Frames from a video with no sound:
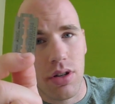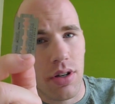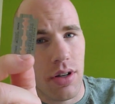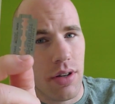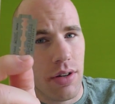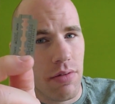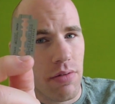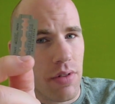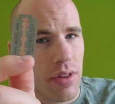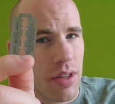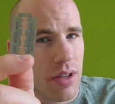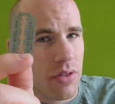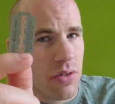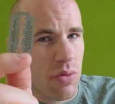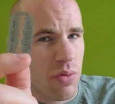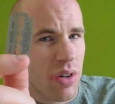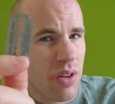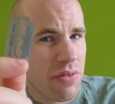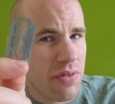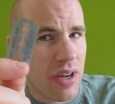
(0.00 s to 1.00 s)
of, I think,
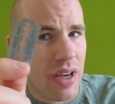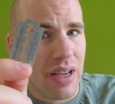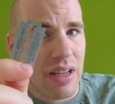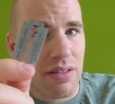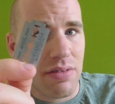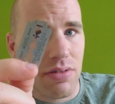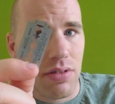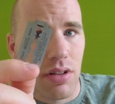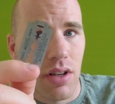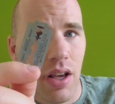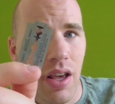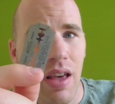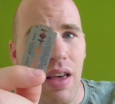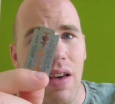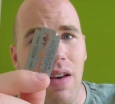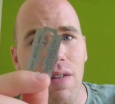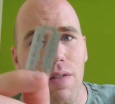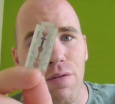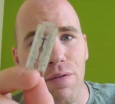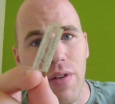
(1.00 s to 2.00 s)
25
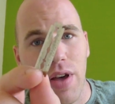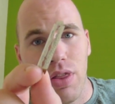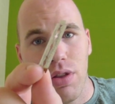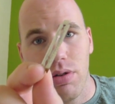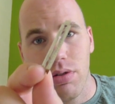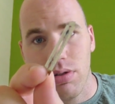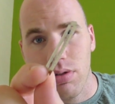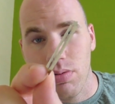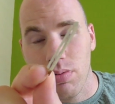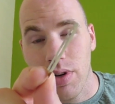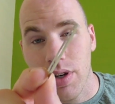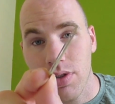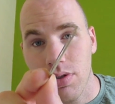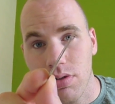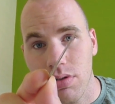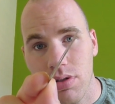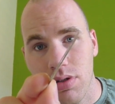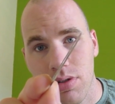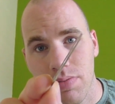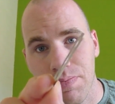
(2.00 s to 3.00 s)
feather
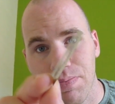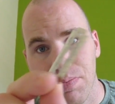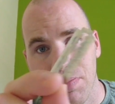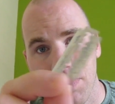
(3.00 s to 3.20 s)
razors.